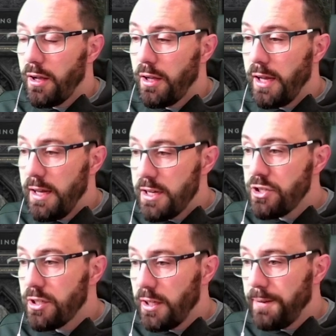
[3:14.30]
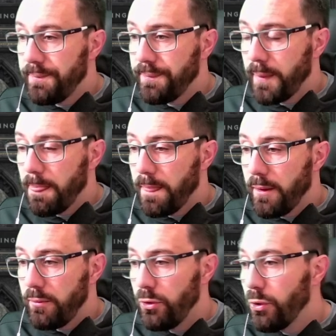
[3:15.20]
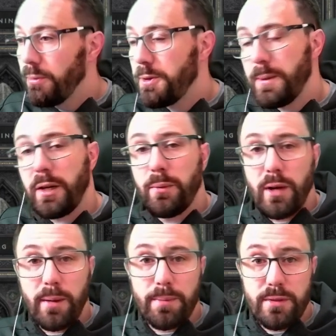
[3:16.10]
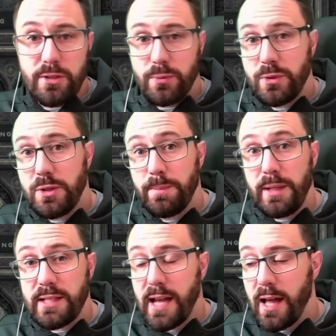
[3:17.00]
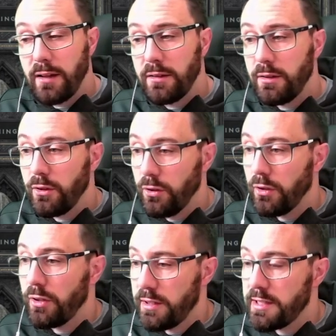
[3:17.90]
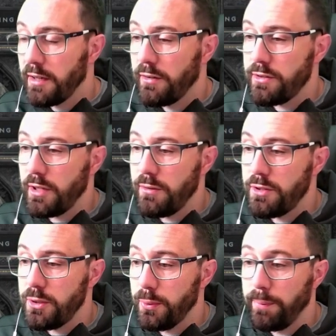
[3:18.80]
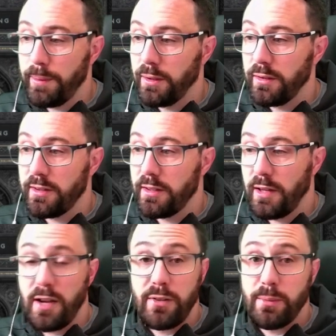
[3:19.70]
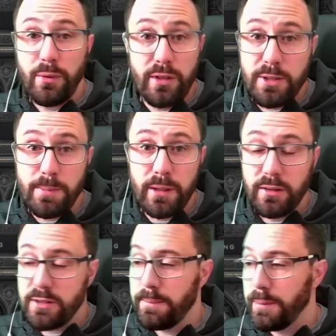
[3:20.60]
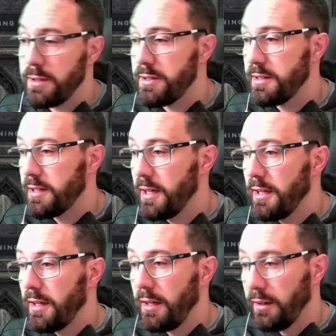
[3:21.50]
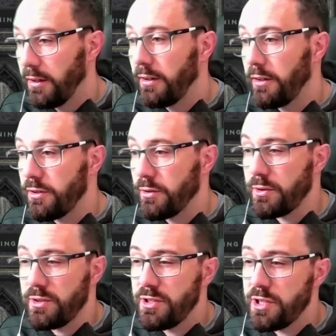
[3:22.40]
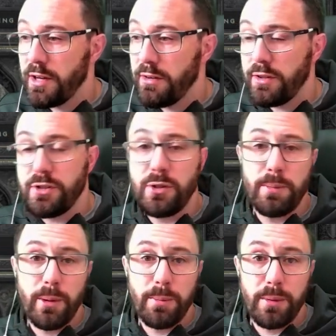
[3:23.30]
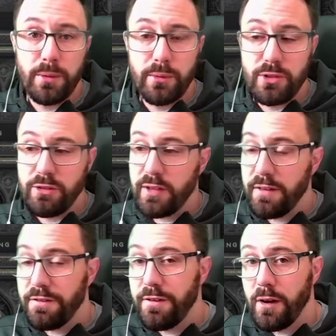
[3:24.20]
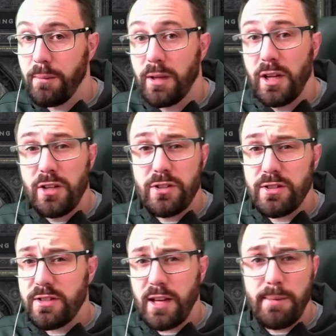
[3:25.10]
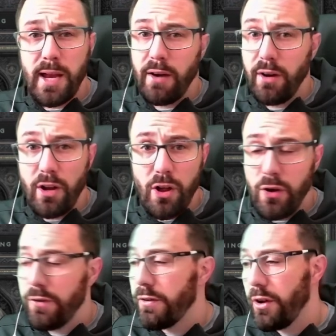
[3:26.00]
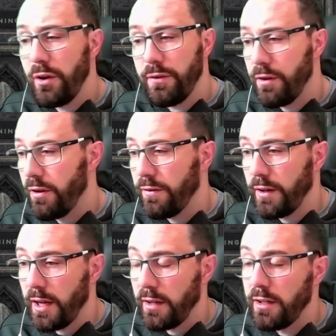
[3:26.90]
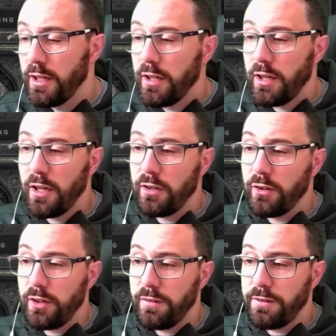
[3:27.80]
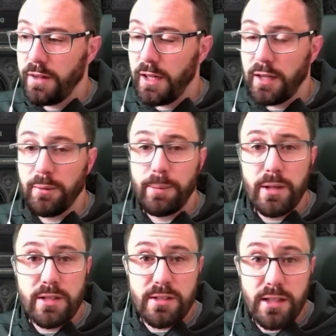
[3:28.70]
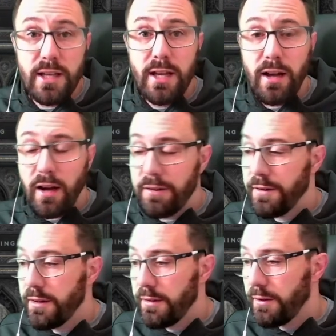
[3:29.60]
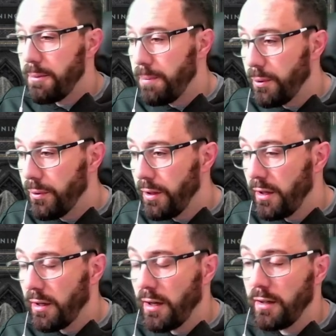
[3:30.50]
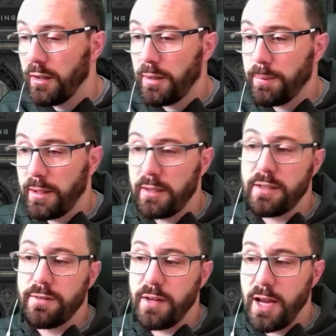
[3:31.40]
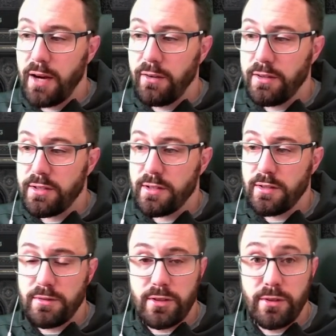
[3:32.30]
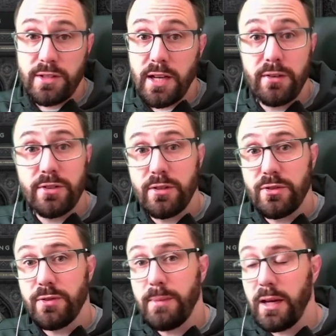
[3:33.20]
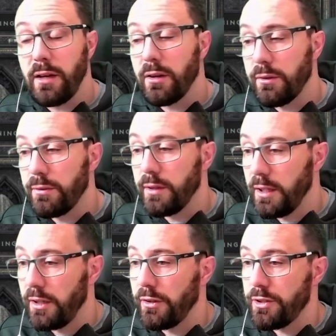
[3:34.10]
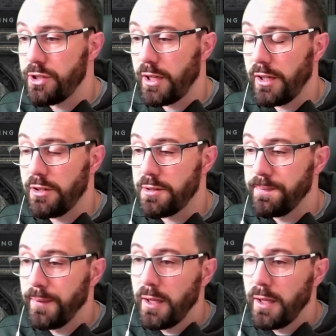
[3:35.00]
initially, normally speaking, what happens is once you beat Hell, unlock the Terror Zones, you will build either one of these builds, a Blizzard, a Lightning Sorceress, are generally the two popular ones. You'll then farm just the same area over and over and over again, looking for gear. Now, personally, I find that very boring. I like playing different areas, so the Terror Zones for me are a really good change.